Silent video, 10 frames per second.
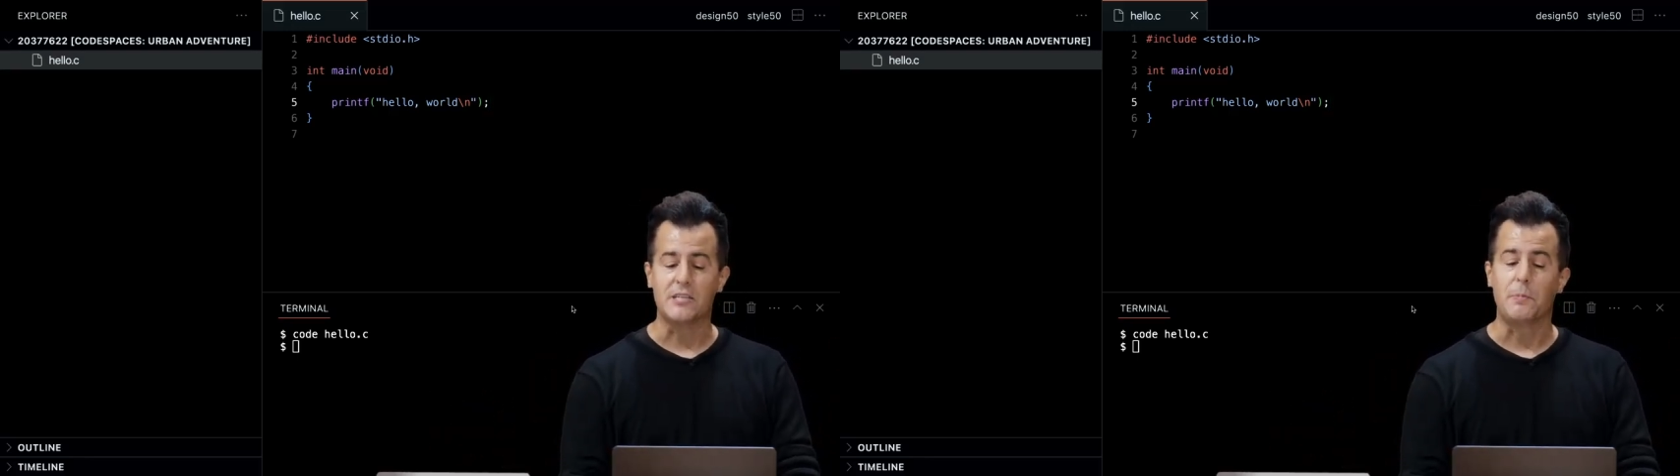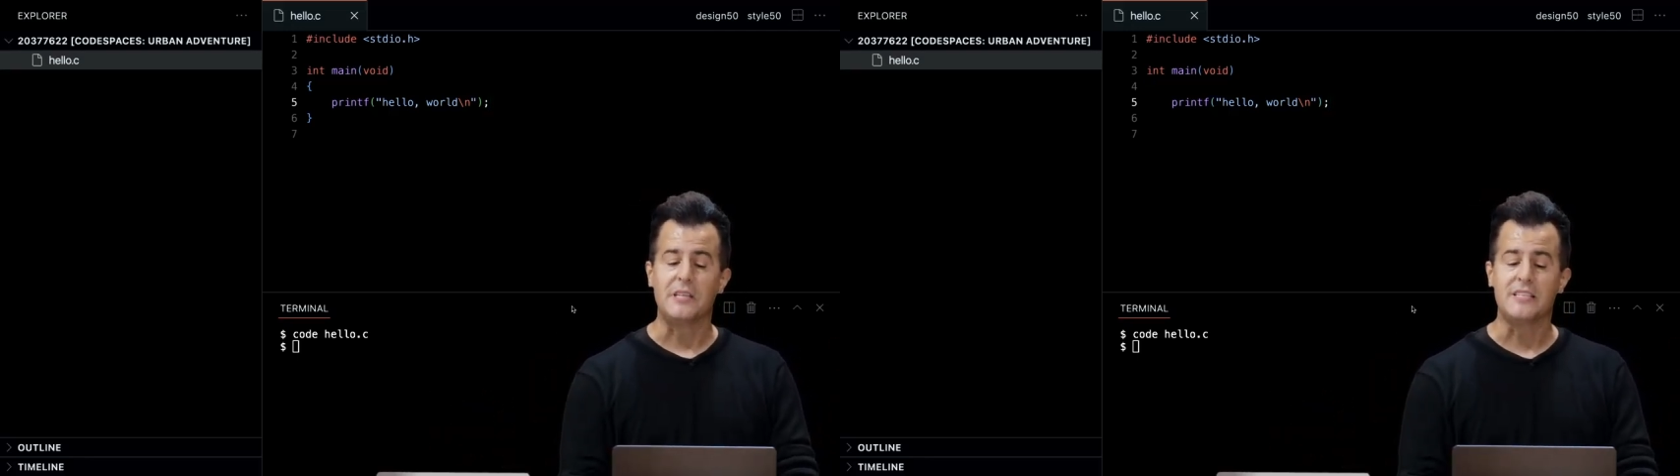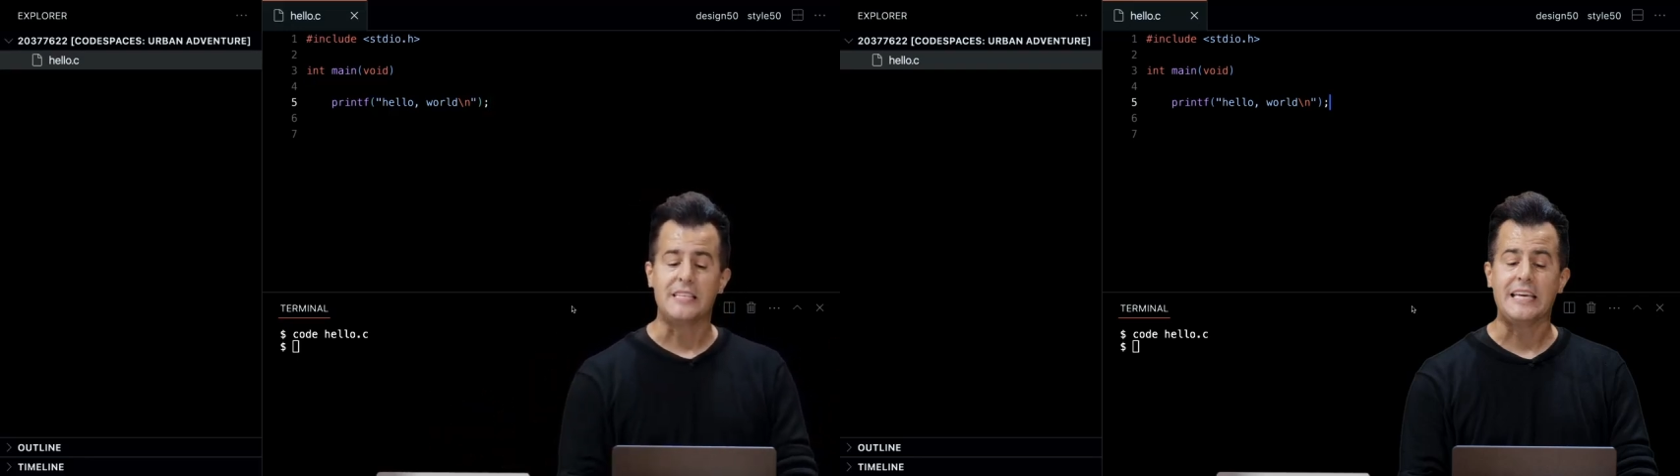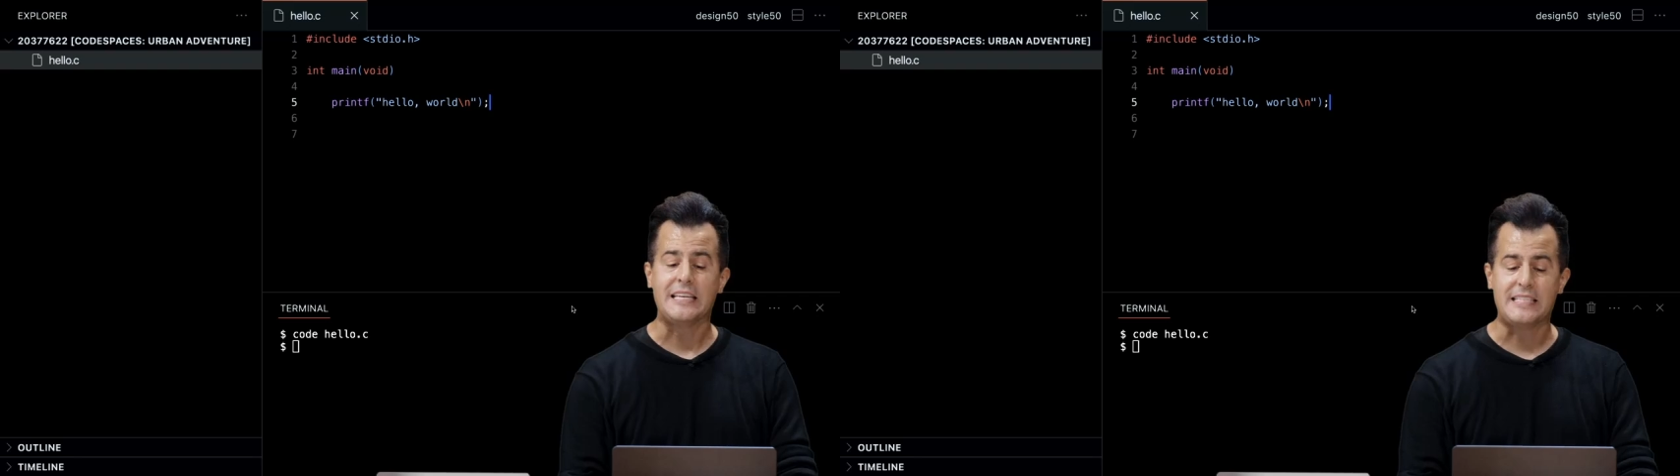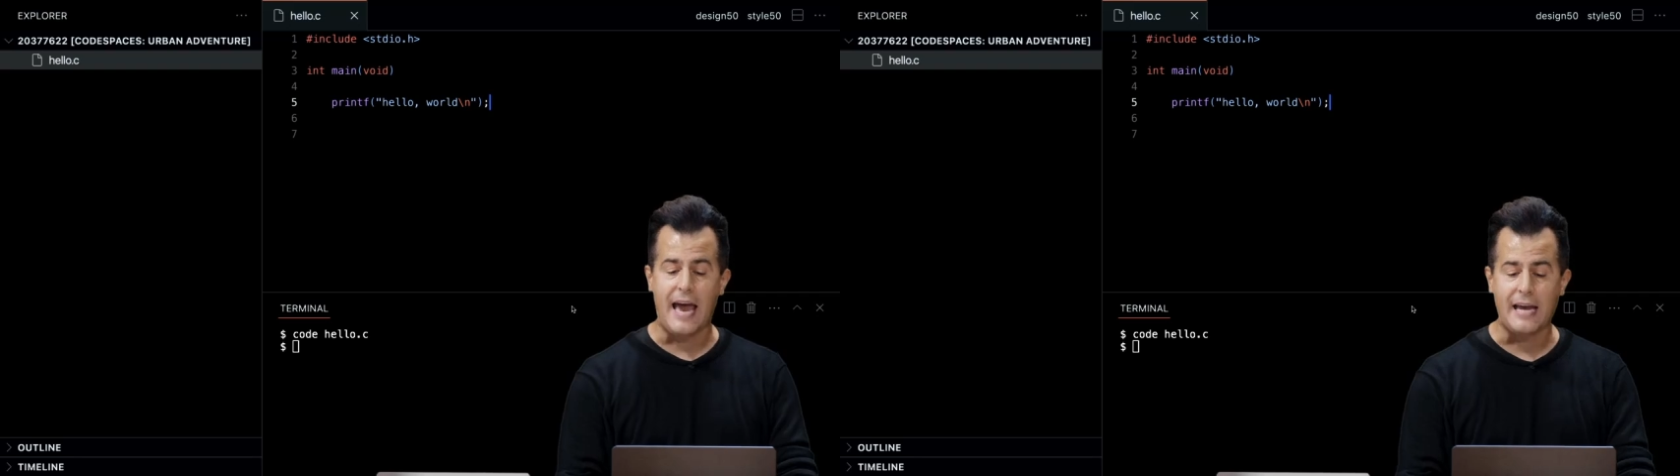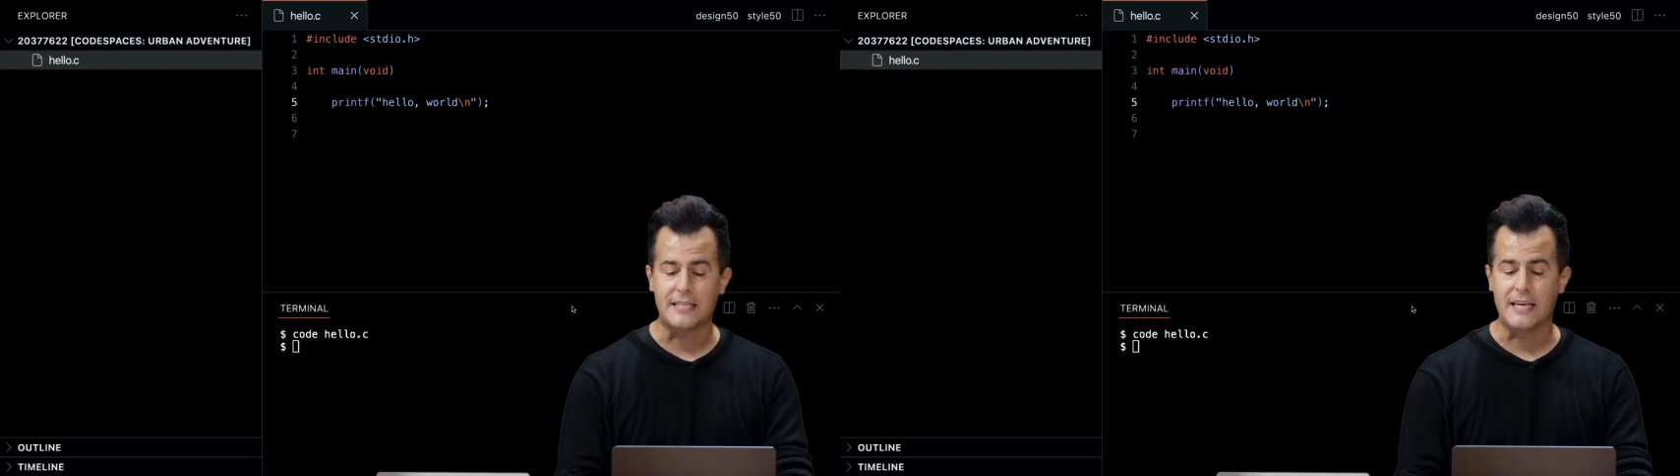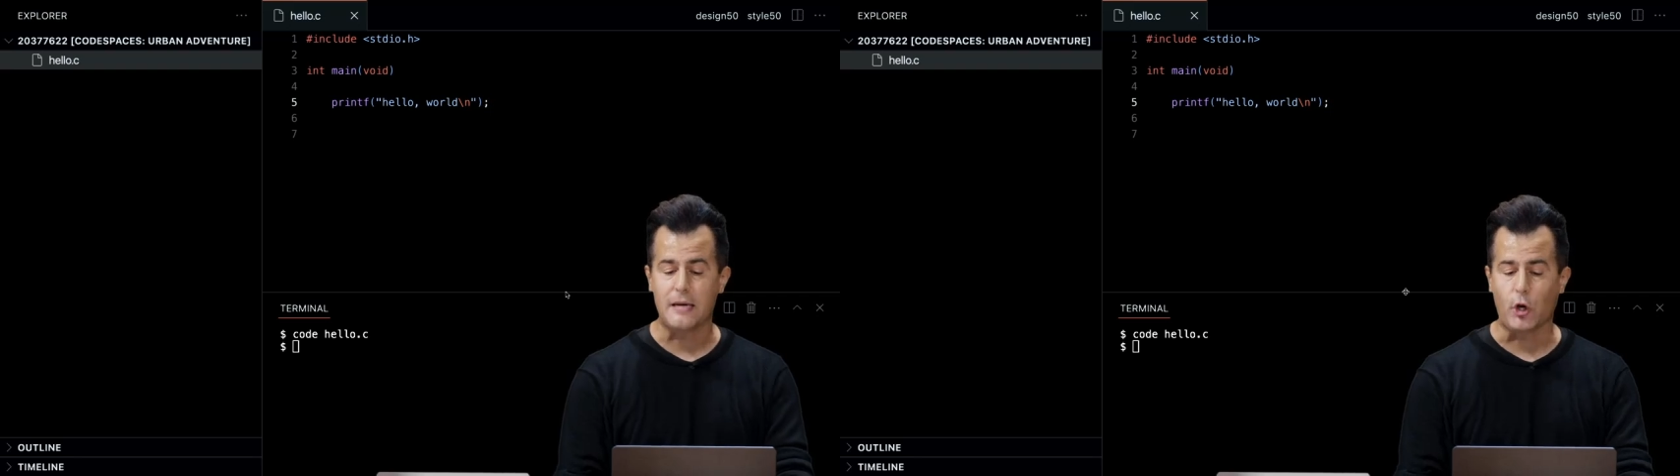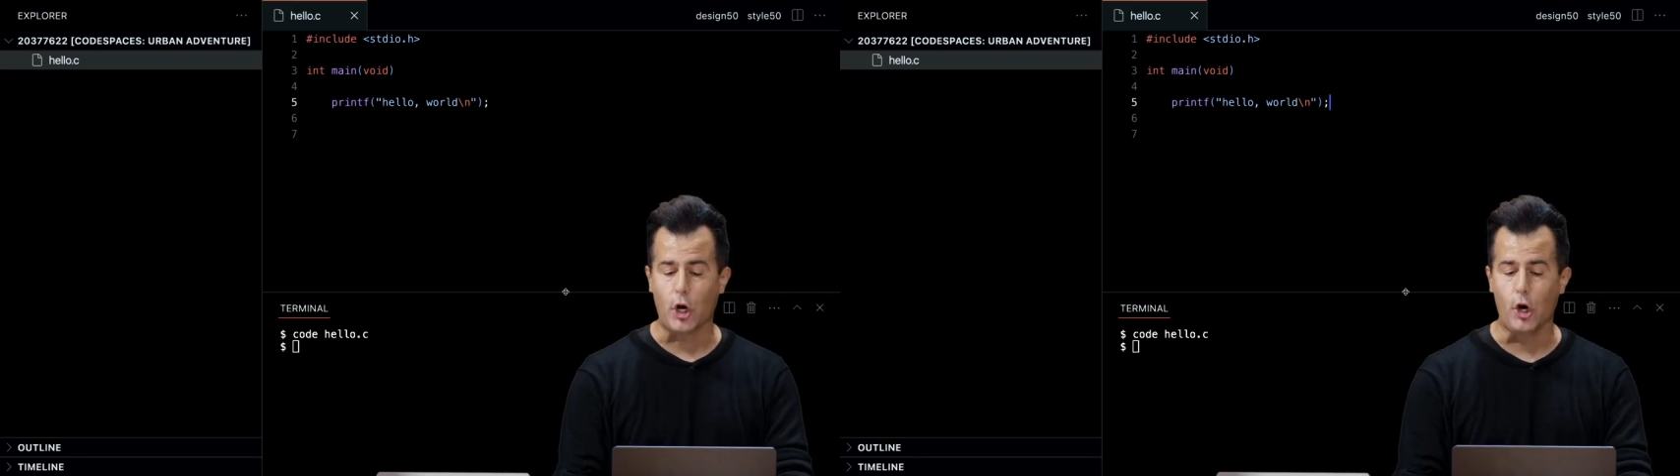But this is the exact same
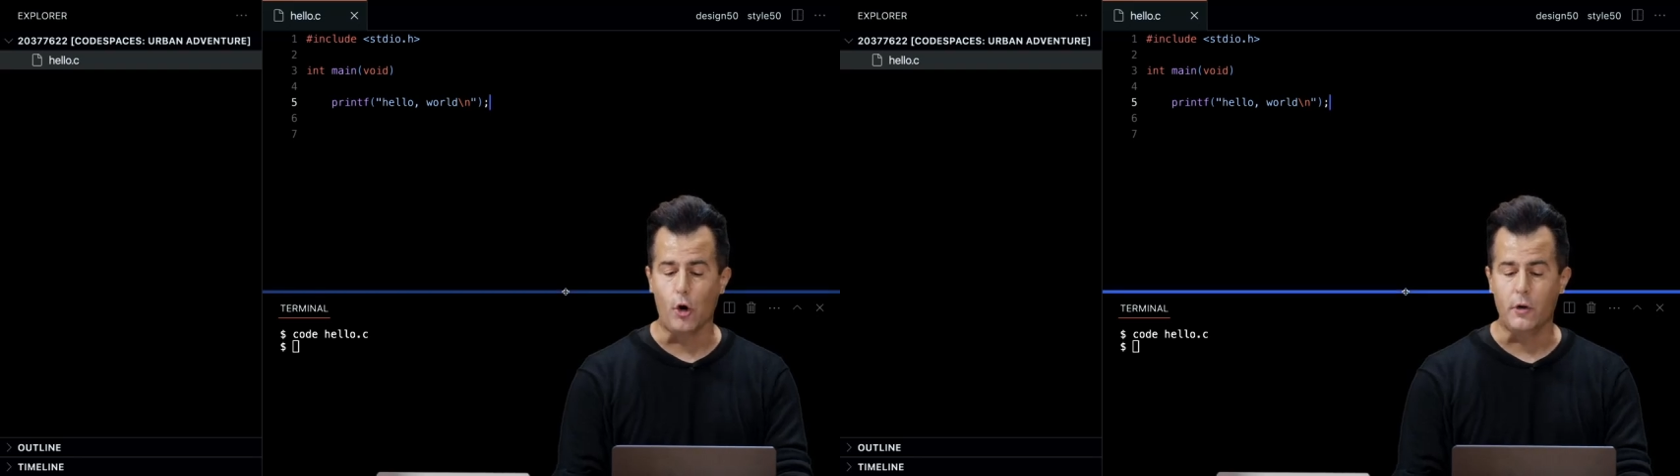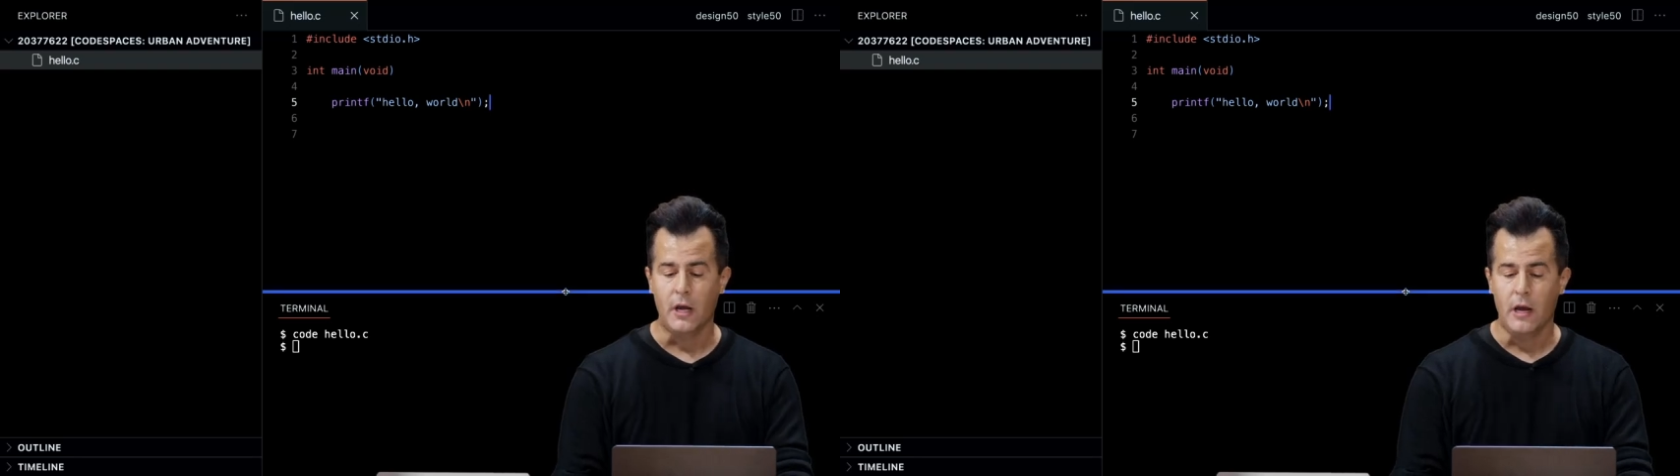code